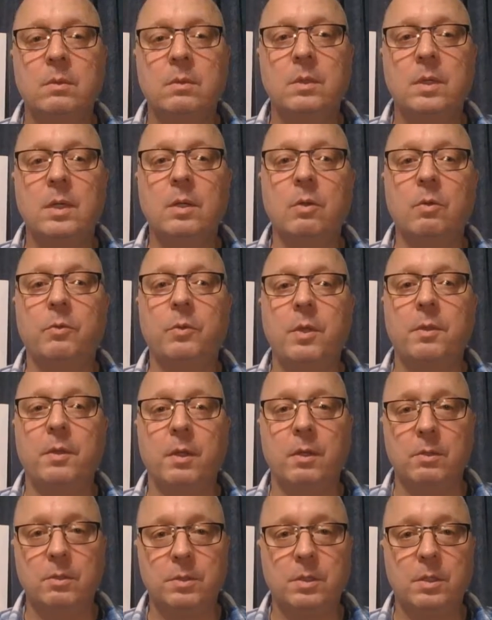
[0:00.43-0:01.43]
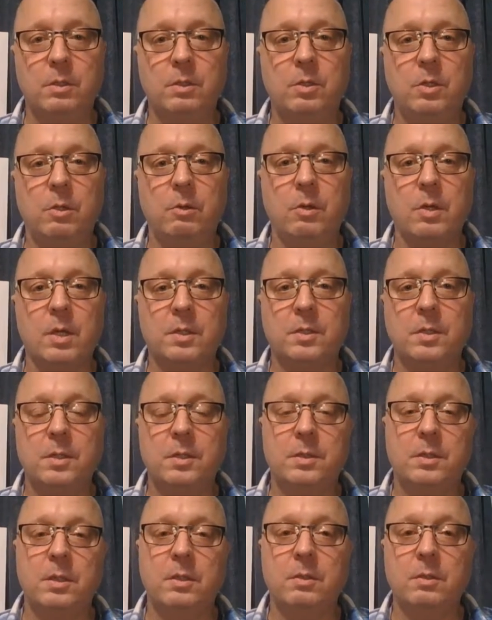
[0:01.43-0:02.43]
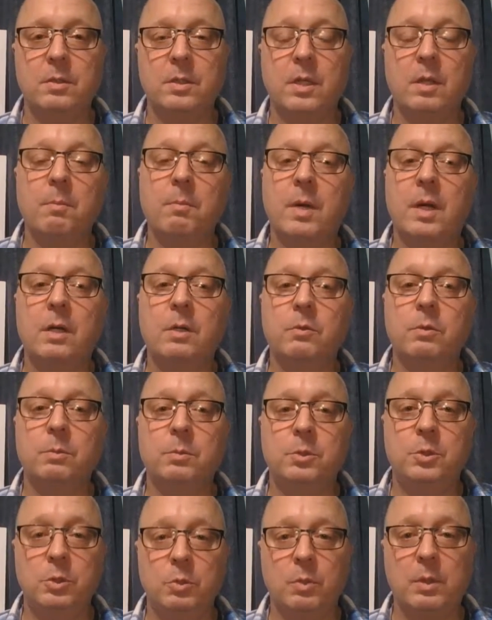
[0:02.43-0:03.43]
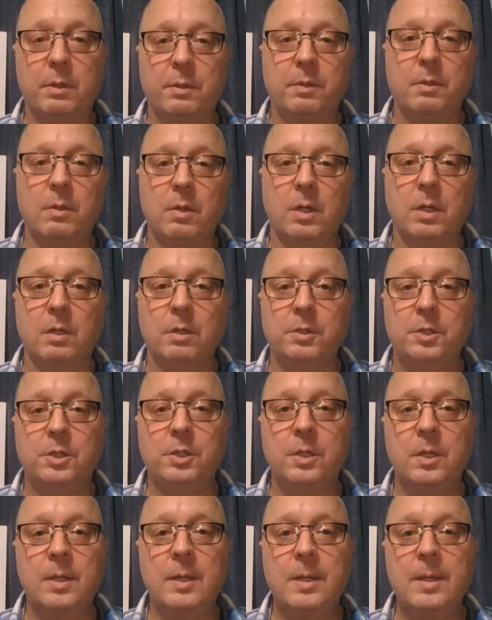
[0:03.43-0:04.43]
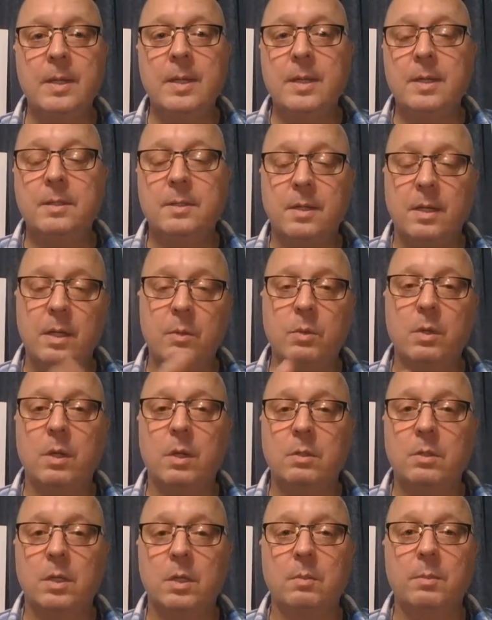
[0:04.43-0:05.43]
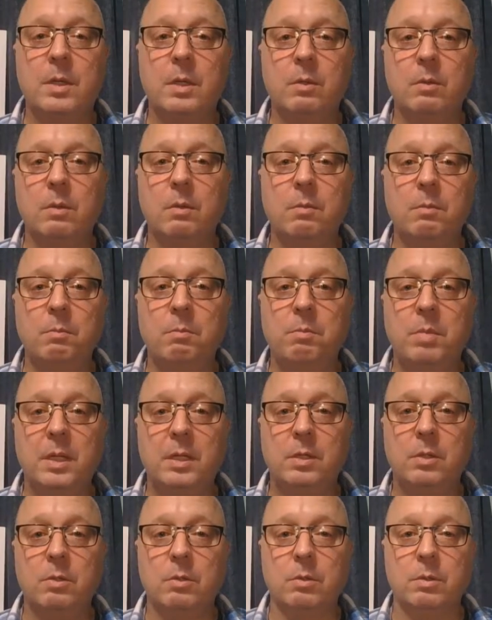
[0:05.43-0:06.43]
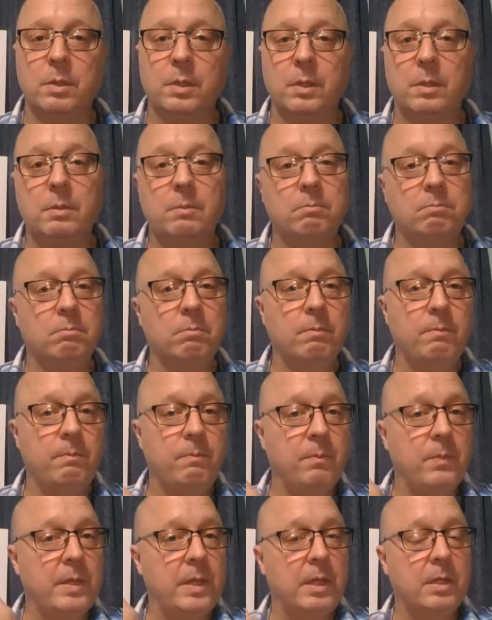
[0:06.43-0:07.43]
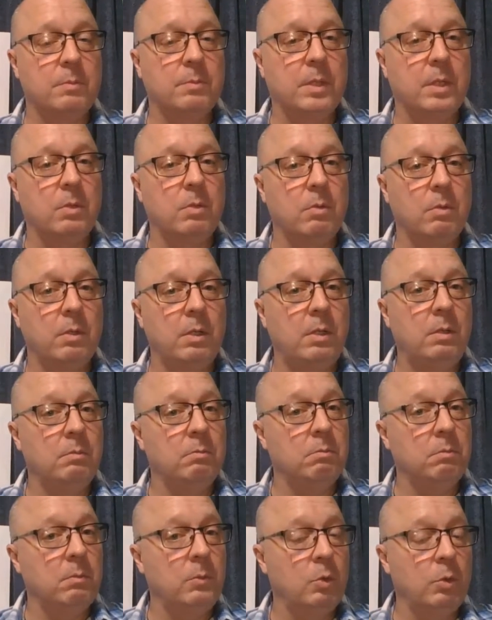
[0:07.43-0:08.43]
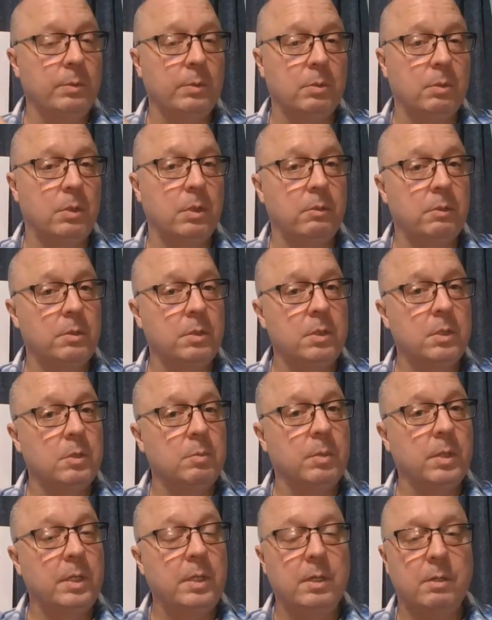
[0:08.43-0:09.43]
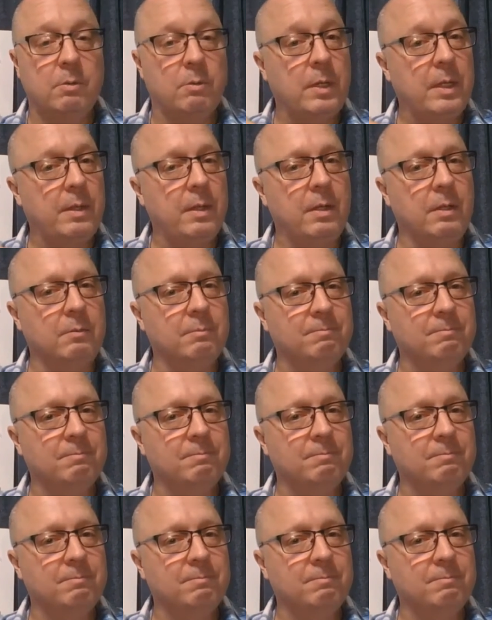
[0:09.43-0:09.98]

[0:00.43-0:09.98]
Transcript: Hello, free thinkers and curiosity seekers. I am Mark from True Wealth and Knowledge. Today we're going to talk about Bitcoin. That is my corny cryptocurrency display right there.